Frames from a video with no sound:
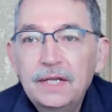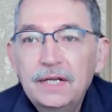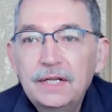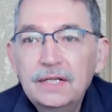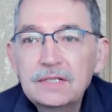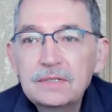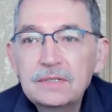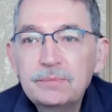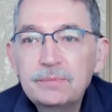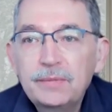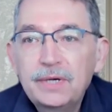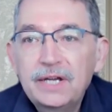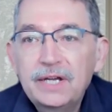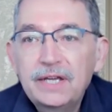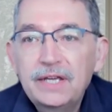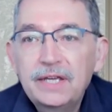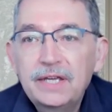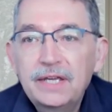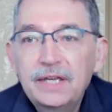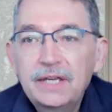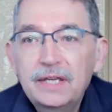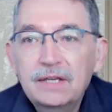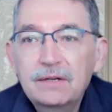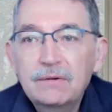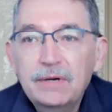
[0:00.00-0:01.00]
It is
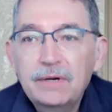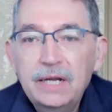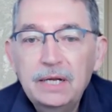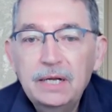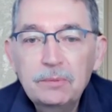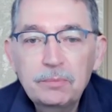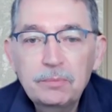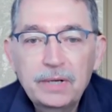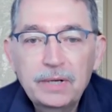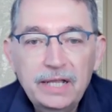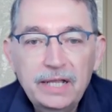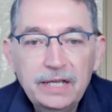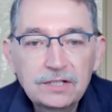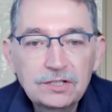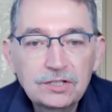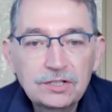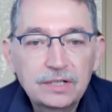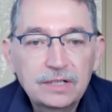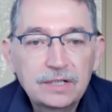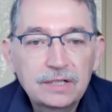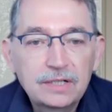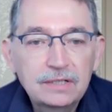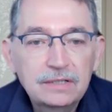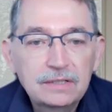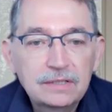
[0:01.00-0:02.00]
my great
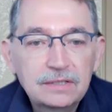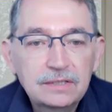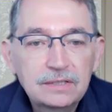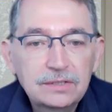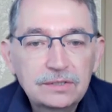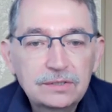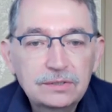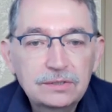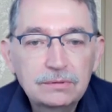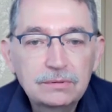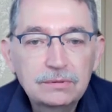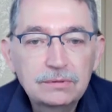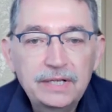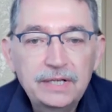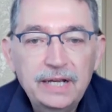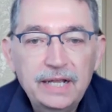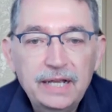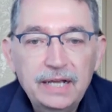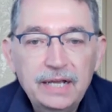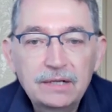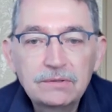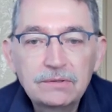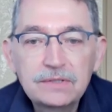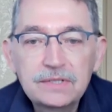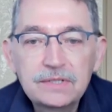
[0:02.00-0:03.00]
pleasure to
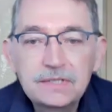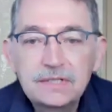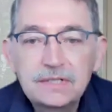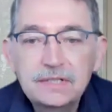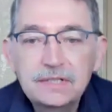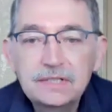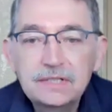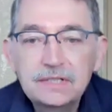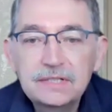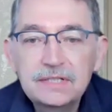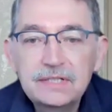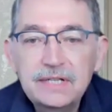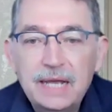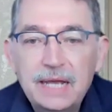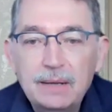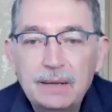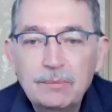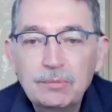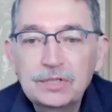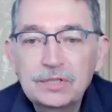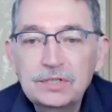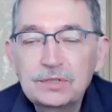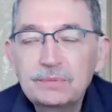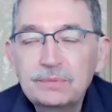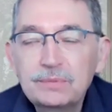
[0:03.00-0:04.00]
announce the
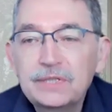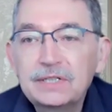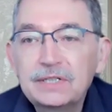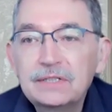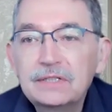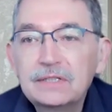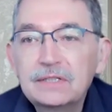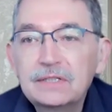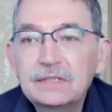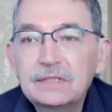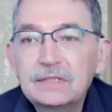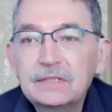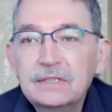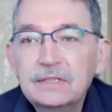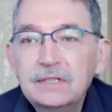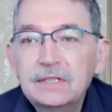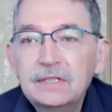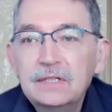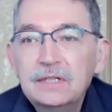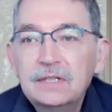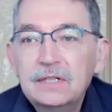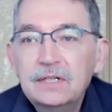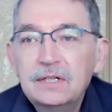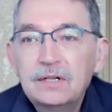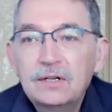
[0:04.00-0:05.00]
establishment
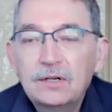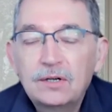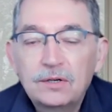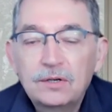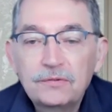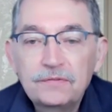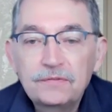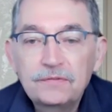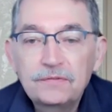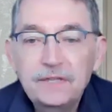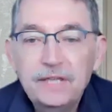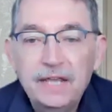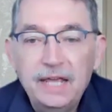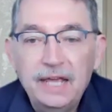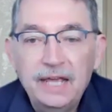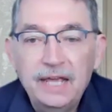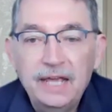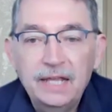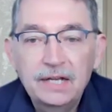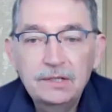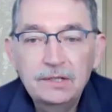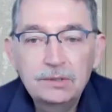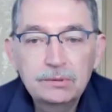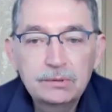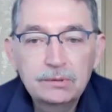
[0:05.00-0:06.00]
of the
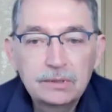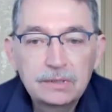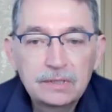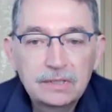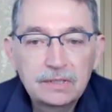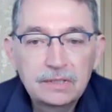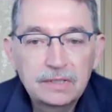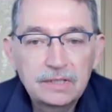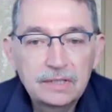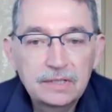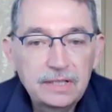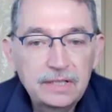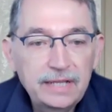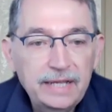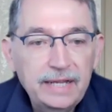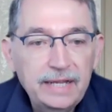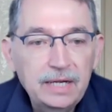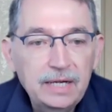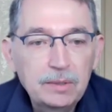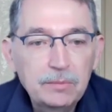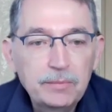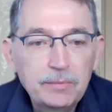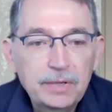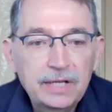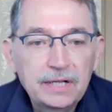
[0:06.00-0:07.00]
annual
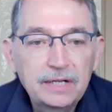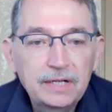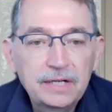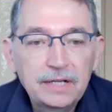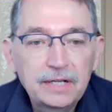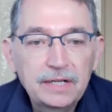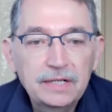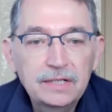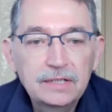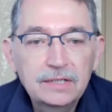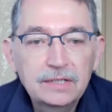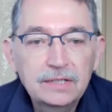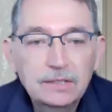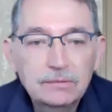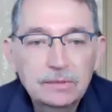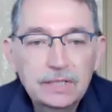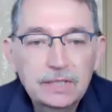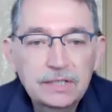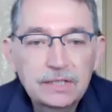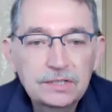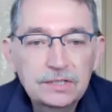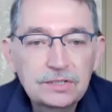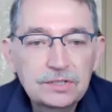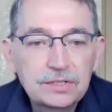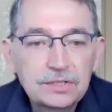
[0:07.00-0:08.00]
Lähnemann
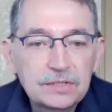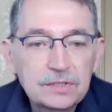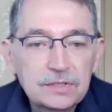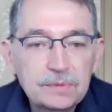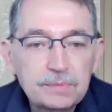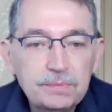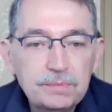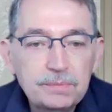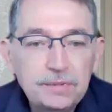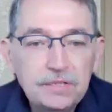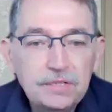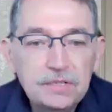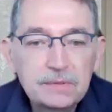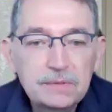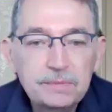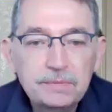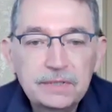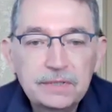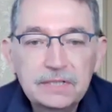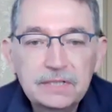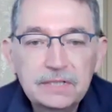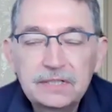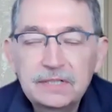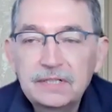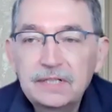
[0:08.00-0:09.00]
Interreligious
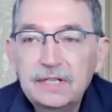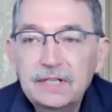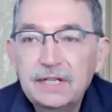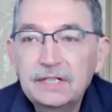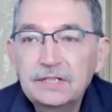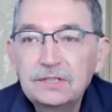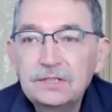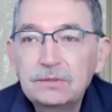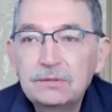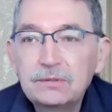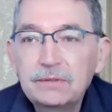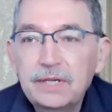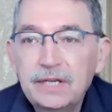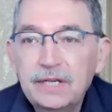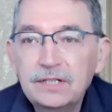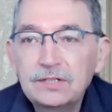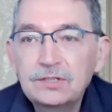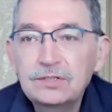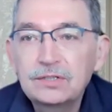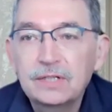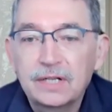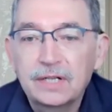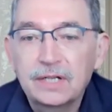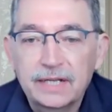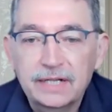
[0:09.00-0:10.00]
Peacebuilding
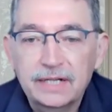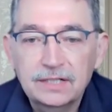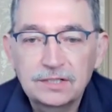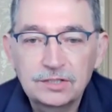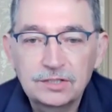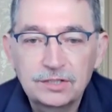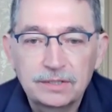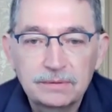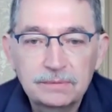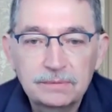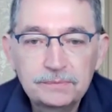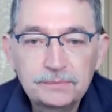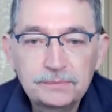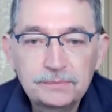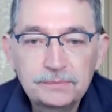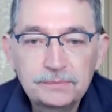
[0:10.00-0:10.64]
Education Lecture.